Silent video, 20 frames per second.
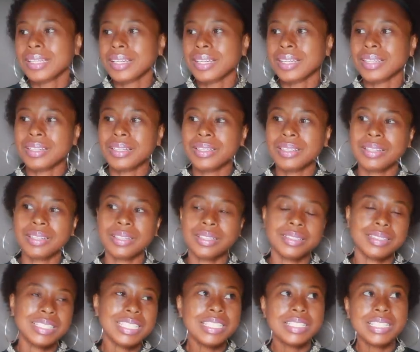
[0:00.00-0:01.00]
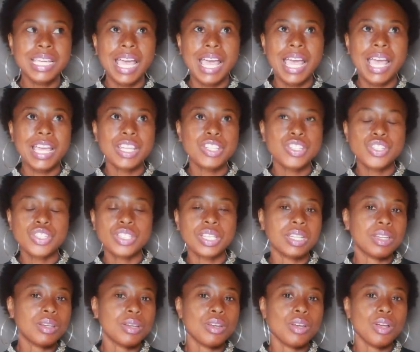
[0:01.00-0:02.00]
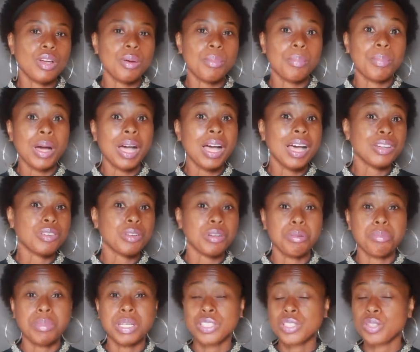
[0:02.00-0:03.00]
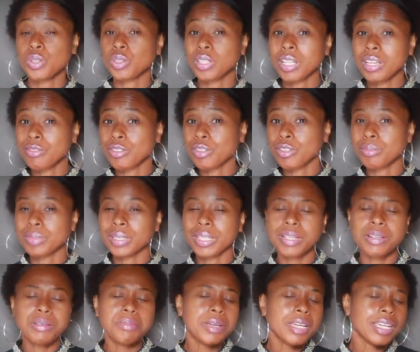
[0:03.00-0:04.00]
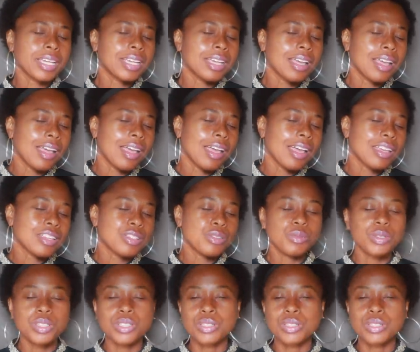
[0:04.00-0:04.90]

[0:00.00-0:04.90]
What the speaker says: and detached and bond on a mental level and be like, oh my gosh, we're